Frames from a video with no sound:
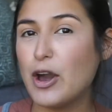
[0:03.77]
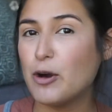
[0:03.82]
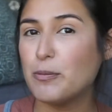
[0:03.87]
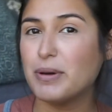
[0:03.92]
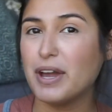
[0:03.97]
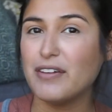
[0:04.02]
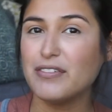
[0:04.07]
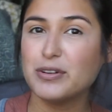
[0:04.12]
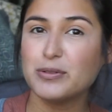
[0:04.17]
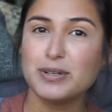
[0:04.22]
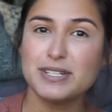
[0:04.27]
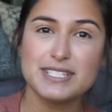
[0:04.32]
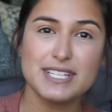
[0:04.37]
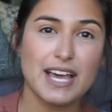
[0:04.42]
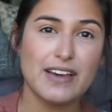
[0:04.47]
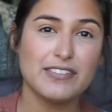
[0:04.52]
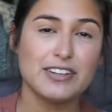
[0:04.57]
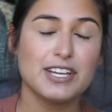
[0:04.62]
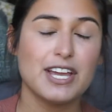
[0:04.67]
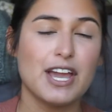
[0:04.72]
Hope everyone's
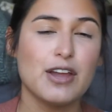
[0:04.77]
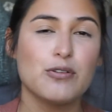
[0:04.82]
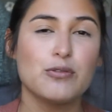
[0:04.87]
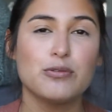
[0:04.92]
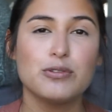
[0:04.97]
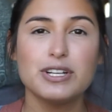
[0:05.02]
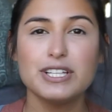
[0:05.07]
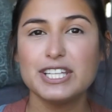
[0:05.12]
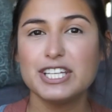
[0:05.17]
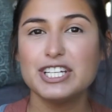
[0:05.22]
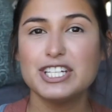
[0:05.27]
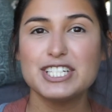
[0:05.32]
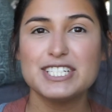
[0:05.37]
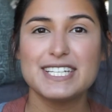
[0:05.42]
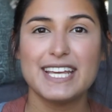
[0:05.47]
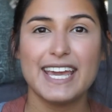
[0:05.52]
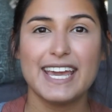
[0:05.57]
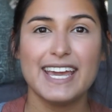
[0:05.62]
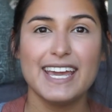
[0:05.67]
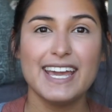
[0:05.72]
having a really good
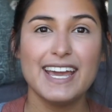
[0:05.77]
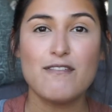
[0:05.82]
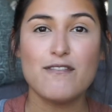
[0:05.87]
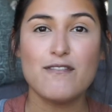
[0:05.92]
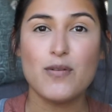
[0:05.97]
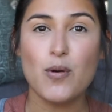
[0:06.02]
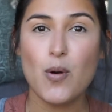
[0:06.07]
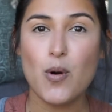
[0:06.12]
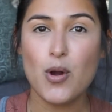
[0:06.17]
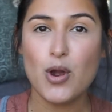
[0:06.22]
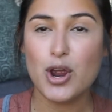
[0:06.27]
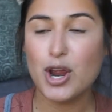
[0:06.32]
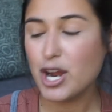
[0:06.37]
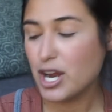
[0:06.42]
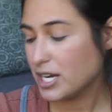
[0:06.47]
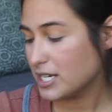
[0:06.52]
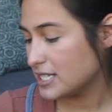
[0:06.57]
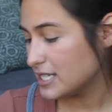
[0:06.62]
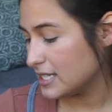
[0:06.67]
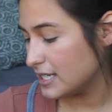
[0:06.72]
day.
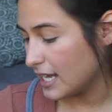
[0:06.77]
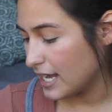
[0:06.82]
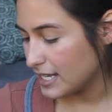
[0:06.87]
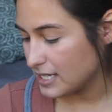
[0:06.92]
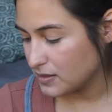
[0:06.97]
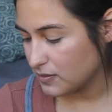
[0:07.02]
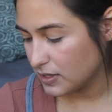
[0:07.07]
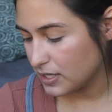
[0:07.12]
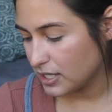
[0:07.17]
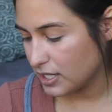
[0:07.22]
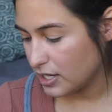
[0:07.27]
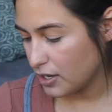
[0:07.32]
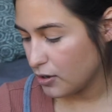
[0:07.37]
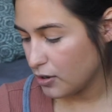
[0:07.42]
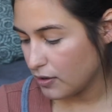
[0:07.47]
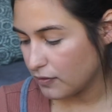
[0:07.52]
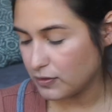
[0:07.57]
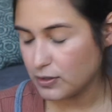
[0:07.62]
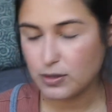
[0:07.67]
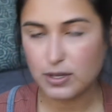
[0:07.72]
For today's video,
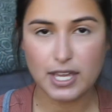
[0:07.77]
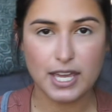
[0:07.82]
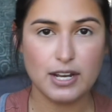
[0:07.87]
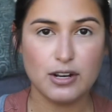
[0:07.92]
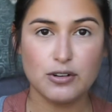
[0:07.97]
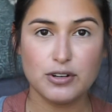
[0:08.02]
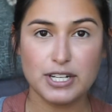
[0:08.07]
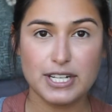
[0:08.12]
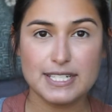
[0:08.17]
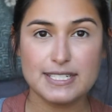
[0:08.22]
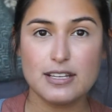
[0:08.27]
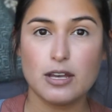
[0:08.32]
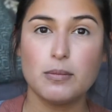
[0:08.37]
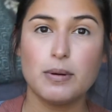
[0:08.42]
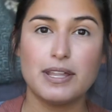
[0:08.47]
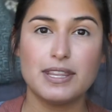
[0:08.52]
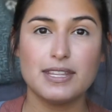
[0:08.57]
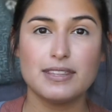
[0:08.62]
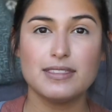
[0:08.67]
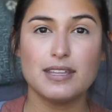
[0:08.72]
if you can't already tell
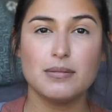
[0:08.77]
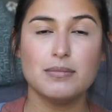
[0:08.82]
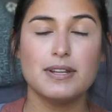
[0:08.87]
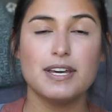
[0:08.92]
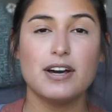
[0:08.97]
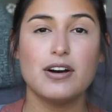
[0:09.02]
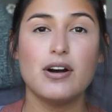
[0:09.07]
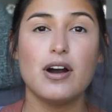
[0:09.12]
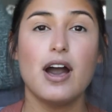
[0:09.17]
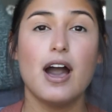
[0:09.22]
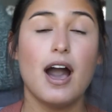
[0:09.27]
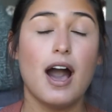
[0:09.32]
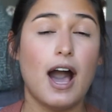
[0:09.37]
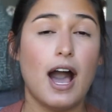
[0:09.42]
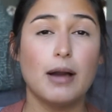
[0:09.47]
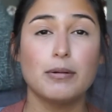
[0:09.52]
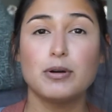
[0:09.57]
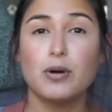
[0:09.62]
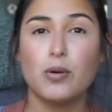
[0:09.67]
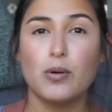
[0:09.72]
by the thumbnail,
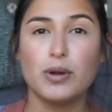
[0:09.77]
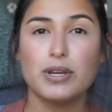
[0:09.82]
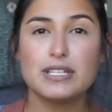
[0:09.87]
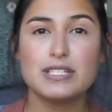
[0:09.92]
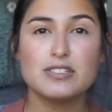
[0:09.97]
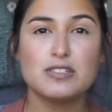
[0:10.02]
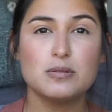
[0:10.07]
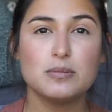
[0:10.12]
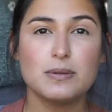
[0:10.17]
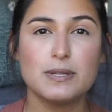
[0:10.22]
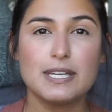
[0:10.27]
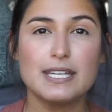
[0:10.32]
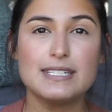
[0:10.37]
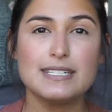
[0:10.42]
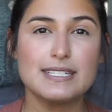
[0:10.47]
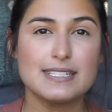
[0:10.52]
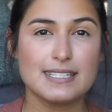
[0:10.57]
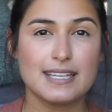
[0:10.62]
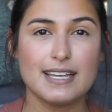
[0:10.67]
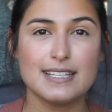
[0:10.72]
I'm going to be
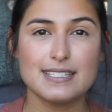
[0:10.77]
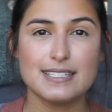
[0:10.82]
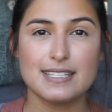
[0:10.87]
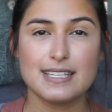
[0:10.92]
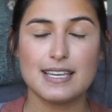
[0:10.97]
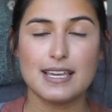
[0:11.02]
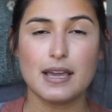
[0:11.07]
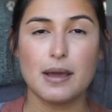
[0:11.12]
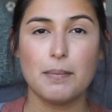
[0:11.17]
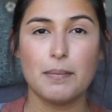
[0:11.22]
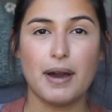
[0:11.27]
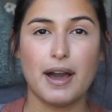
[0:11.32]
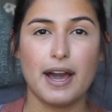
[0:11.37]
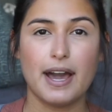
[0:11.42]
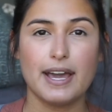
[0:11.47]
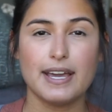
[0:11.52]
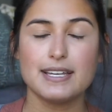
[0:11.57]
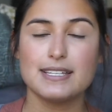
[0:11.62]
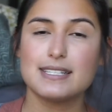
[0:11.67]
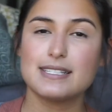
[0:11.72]
discussing
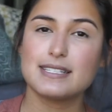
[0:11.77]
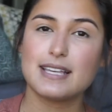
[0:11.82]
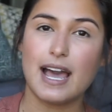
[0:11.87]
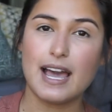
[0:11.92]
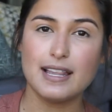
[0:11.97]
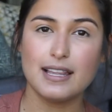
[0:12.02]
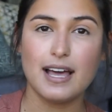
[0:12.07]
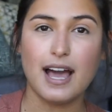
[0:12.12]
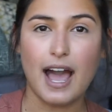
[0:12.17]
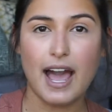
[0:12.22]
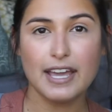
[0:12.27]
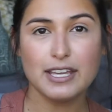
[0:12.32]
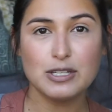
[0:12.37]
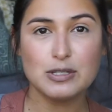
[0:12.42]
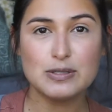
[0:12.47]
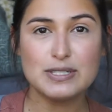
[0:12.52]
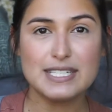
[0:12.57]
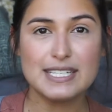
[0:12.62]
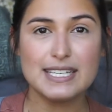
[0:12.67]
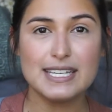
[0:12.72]
my Skyla
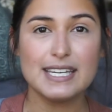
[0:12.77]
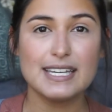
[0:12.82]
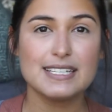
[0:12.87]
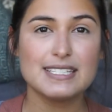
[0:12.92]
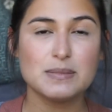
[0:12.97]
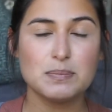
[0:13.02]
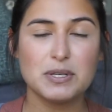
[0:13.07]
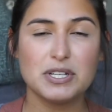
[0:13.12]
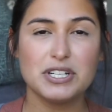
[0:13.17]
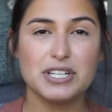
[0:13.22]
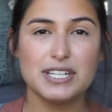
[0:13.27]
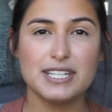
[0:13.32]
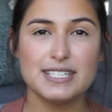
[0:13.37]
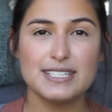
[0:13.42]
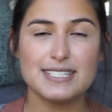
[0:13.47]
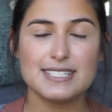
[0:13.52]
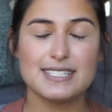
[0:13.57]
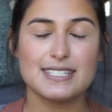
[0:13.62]
IUD experience.